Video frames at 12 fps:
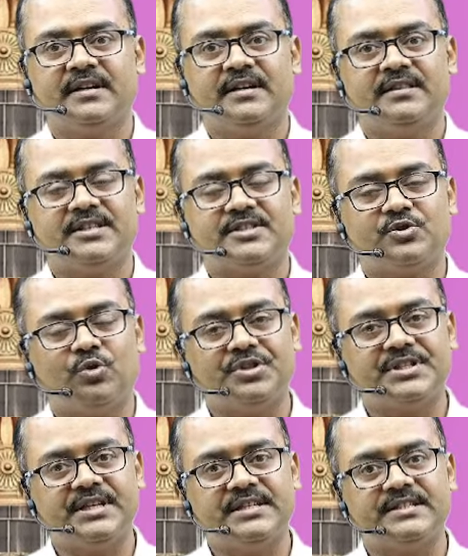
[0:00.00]
This course
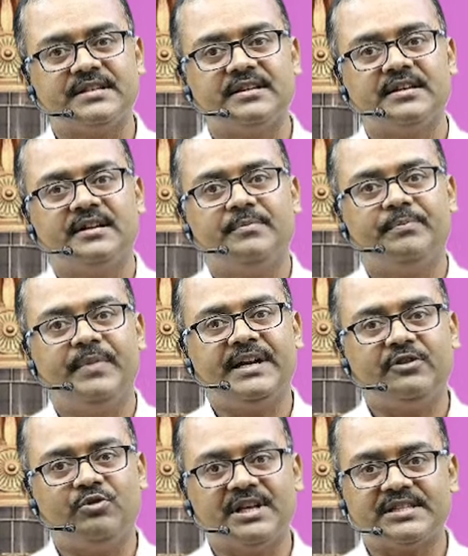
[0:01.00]
is
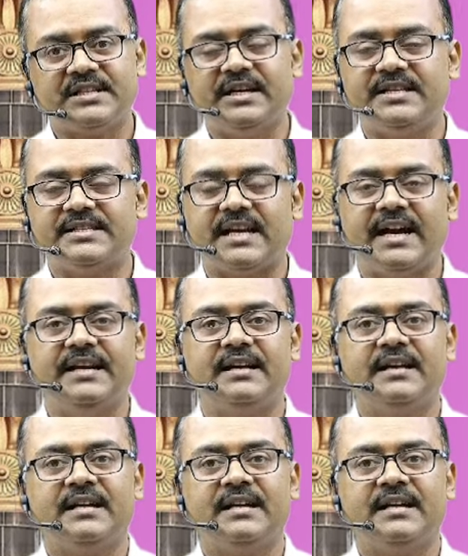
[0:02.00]
meticulously designed